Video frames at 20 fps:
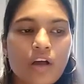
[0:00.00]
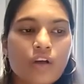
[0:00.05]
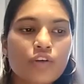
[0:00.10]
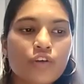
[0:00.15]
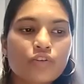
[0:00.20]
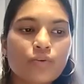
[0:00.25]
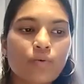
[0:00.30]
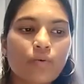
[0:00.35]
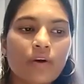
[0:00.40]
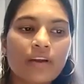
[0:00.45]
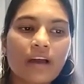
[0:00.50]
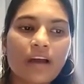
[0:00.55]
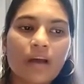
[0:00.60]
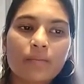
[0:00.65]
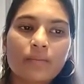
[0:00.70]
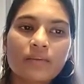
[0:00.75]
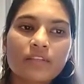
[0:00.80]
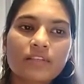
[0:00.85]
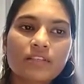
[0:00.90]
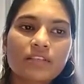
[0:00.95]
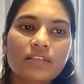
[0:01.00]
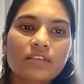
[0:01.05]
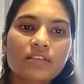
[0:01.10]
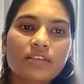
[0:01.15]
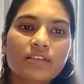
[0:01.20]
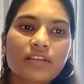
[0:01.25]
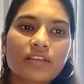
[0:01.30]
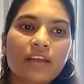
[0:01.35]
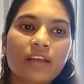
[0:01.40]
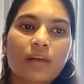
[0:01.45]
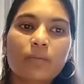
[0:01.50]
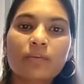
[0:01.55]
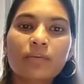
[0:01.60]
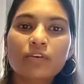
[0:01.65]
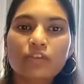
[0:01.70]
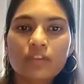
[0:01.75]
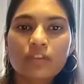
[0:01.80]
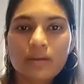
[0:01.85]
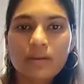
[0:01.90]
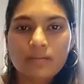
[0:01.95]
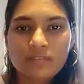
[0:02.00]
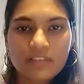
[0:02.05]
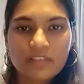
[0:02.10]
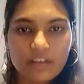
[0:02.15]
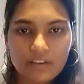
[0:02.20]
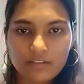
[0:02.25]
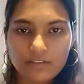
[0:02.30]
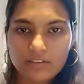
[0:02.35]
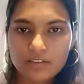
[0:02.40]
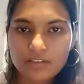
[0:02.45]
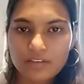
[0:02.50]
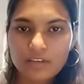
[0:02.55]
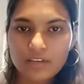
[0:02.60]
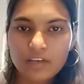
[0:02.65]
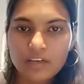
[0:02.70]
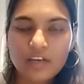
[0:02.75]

So what happens is they keep it to themselves.